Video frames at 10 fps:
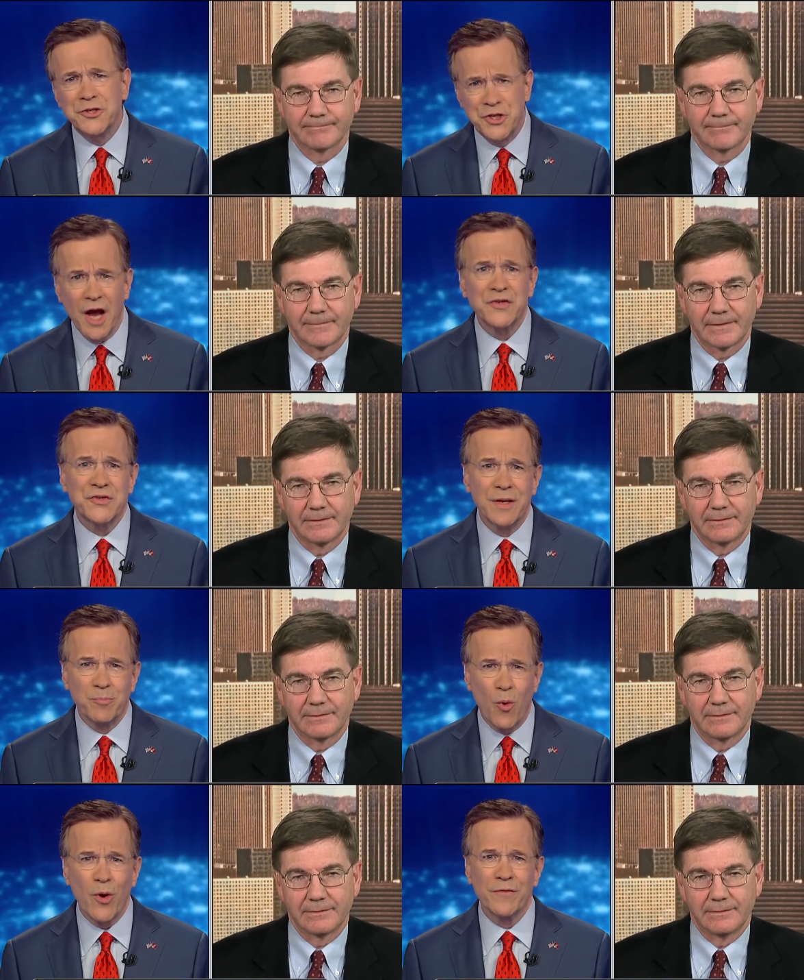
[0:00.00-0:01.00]
Speaker 1: just
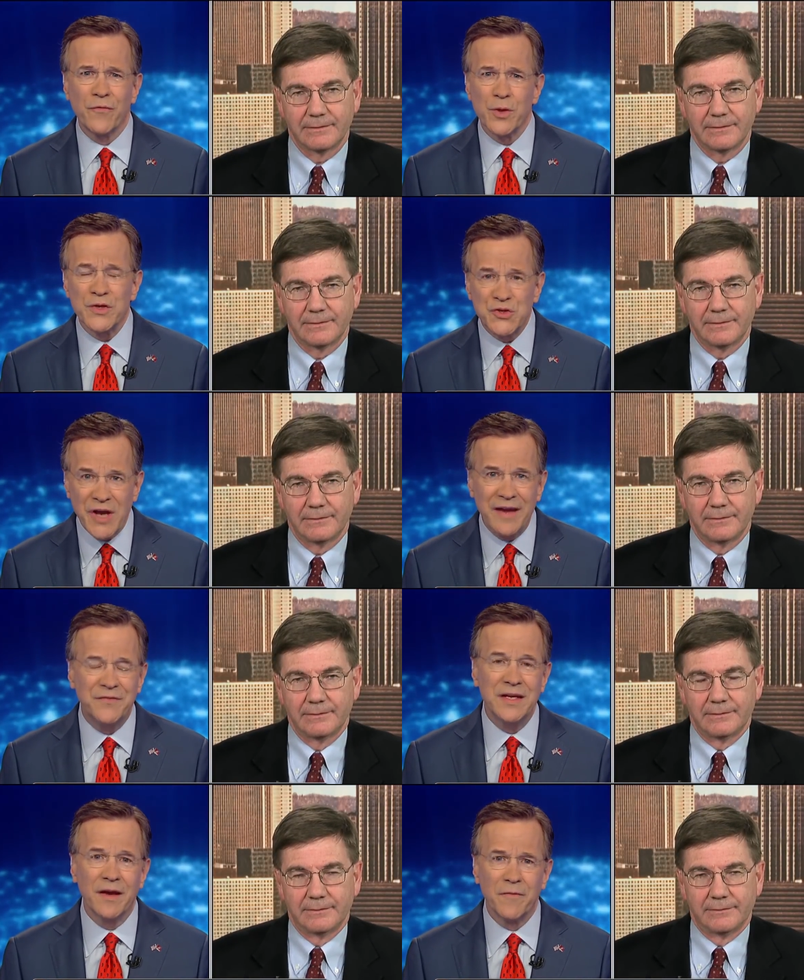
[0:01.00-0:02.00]
important for the
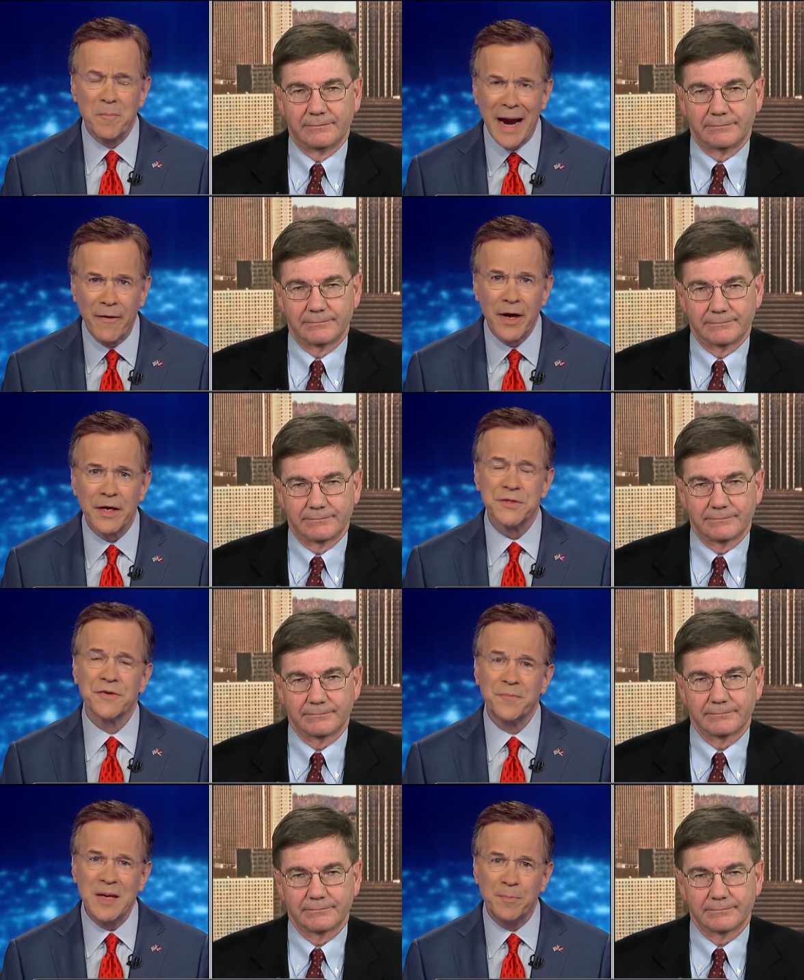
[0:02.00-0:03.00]
safety of
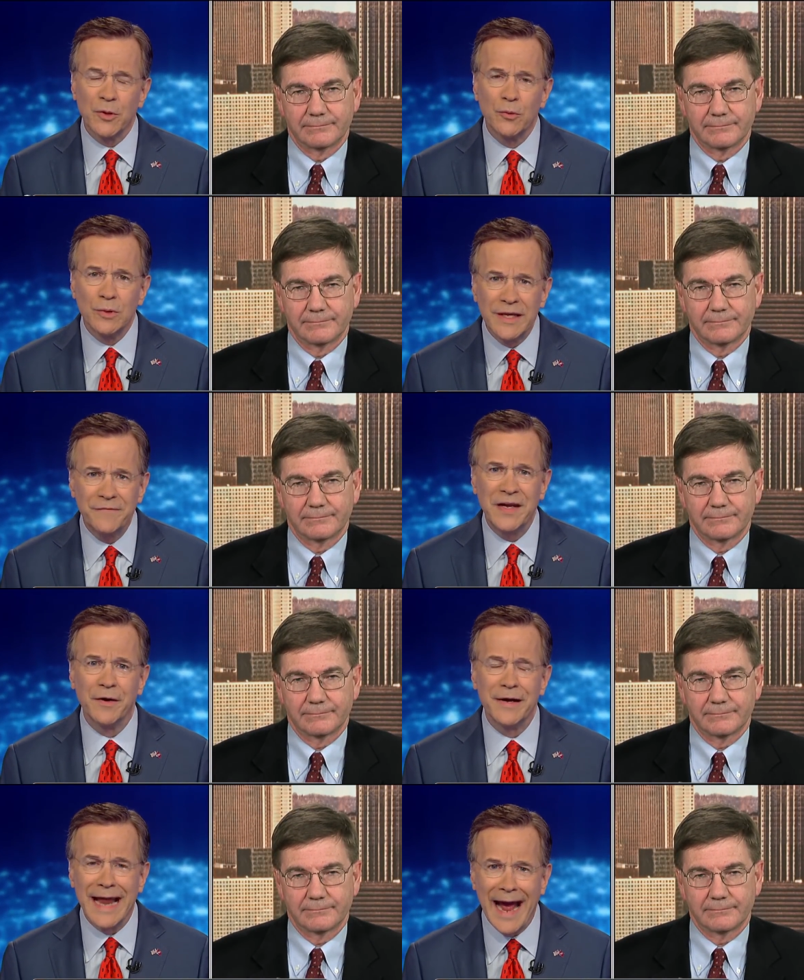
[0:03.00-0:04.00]
Americans, of people who live
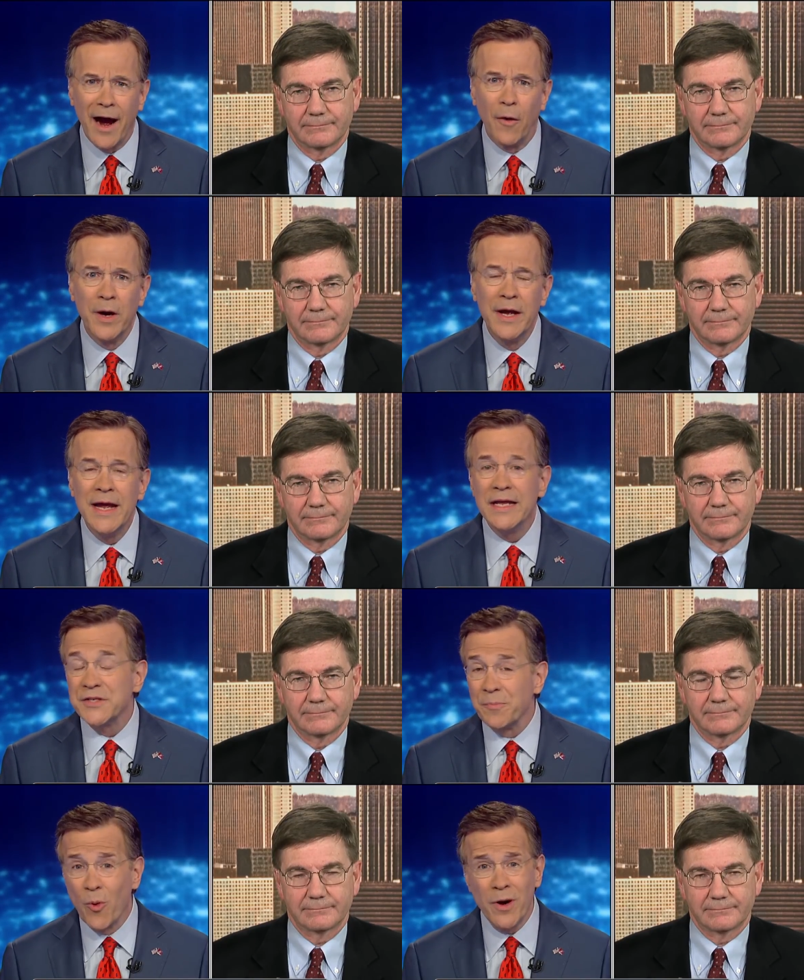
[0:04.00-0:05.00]
here now.
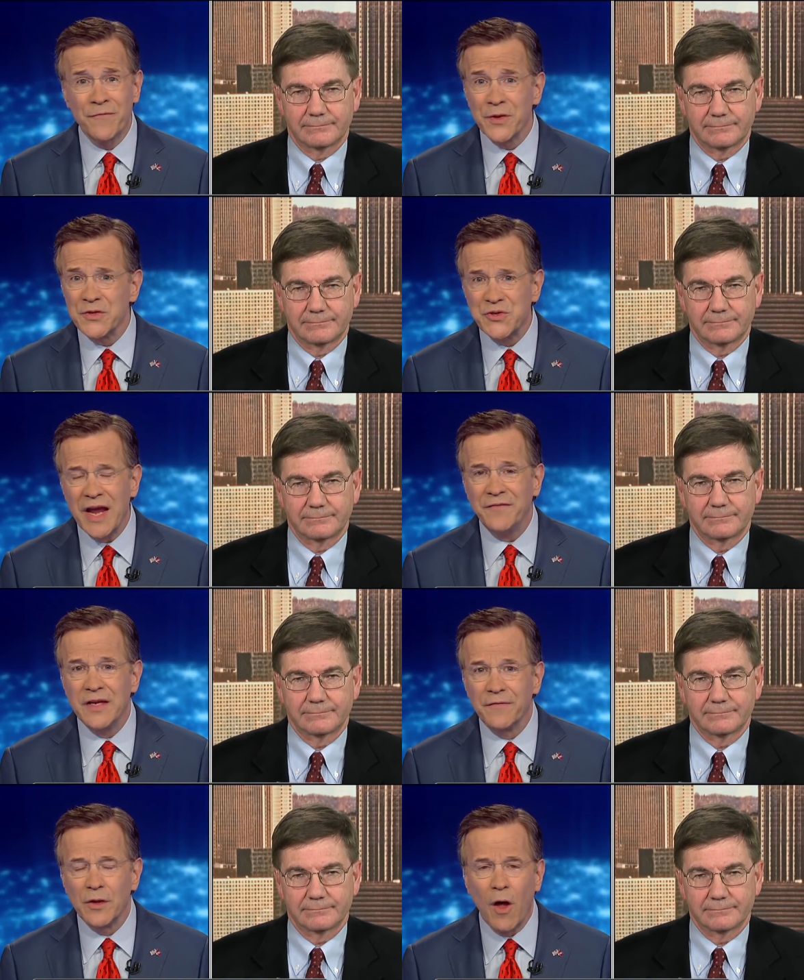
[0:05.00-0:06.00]
It's important for the
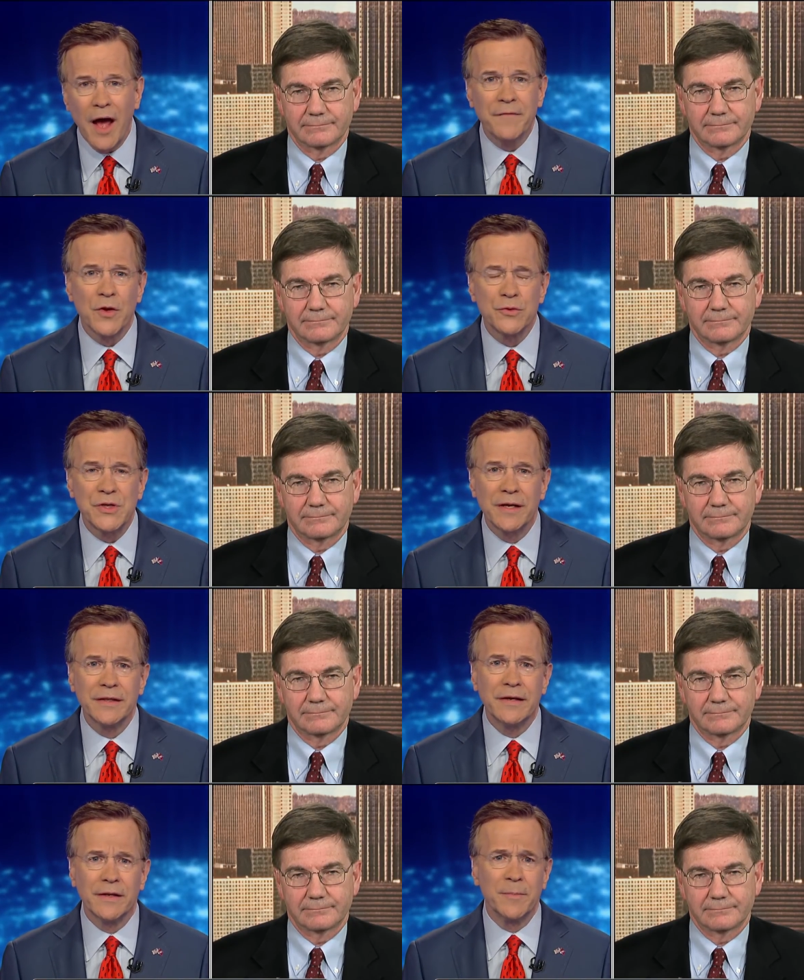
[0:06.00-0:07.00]
safety of a lot of those
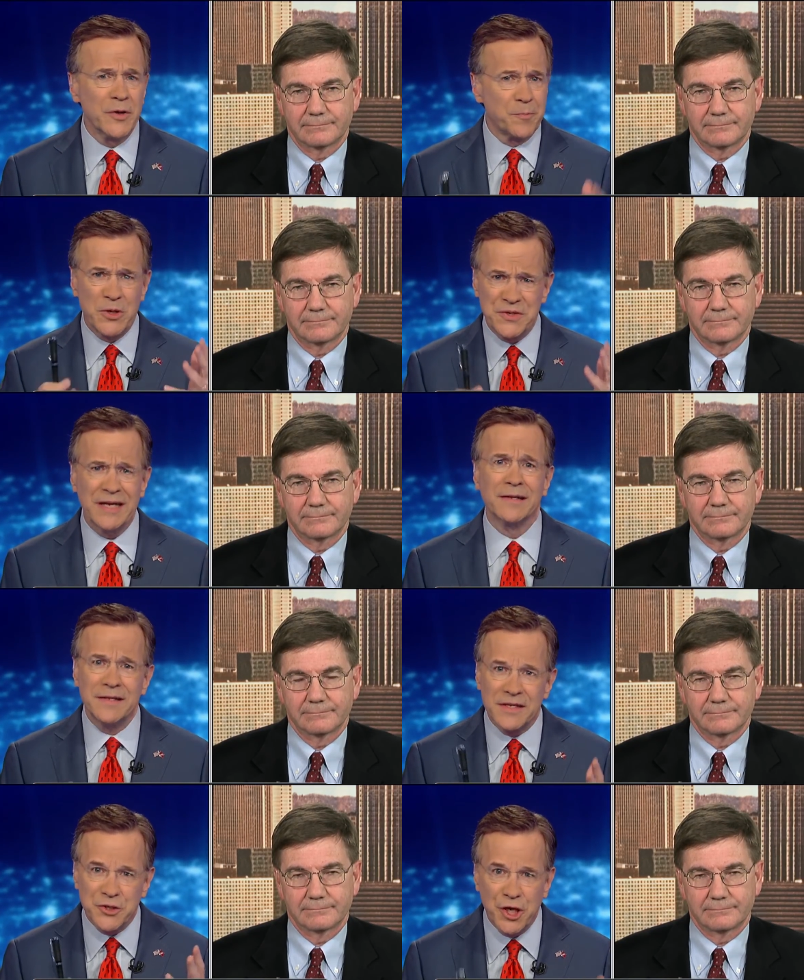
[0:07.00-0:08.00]
illegal immigrants,
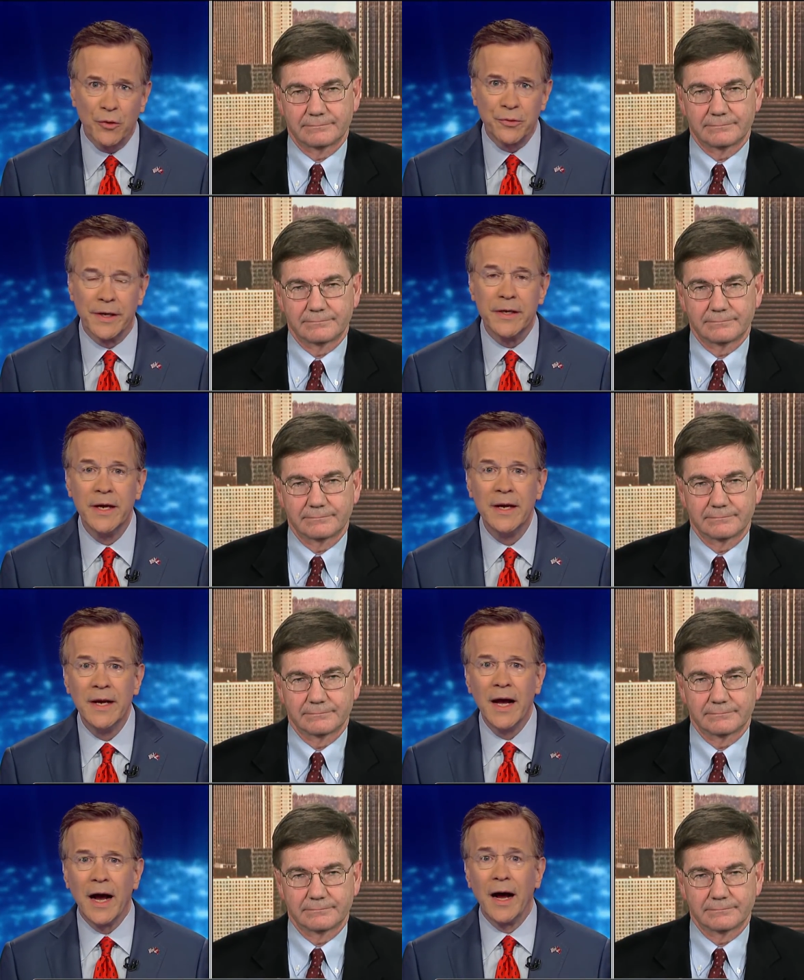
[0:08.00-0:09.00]
particularly the children,
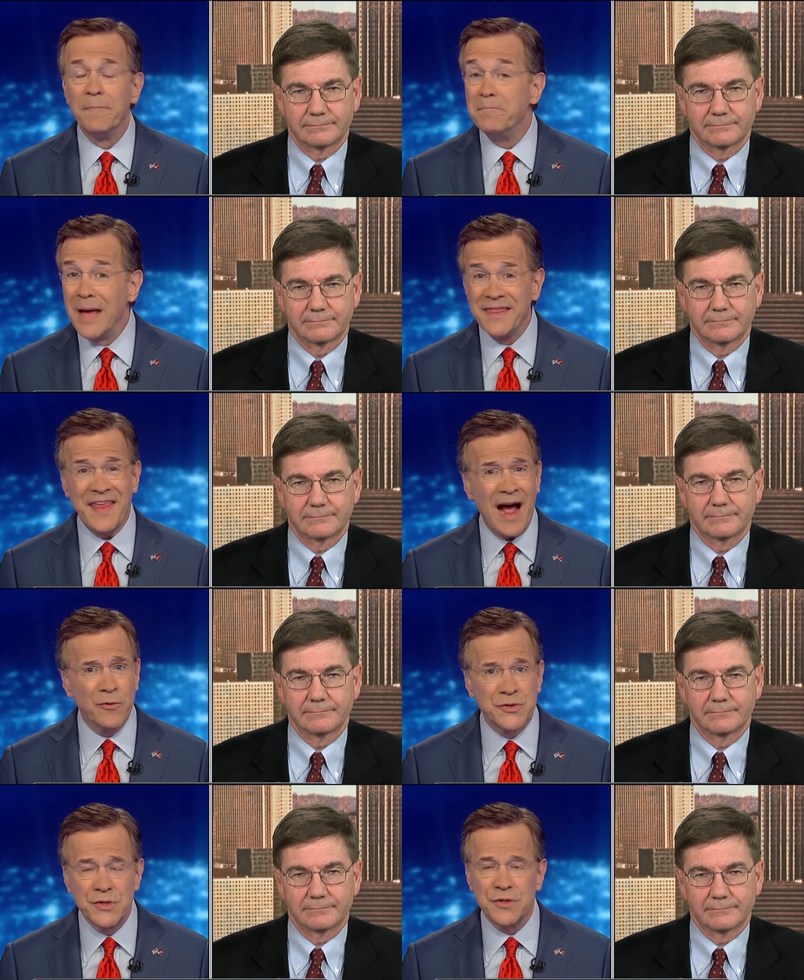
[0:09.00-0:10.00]
uh,
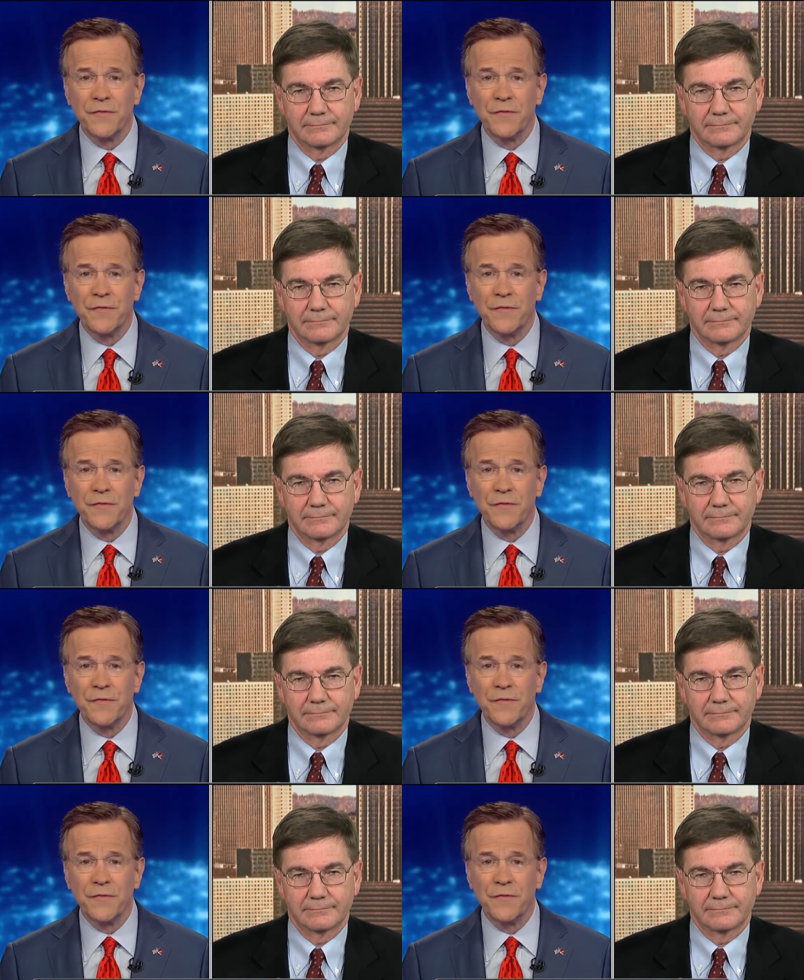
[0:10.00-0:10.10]
thousands of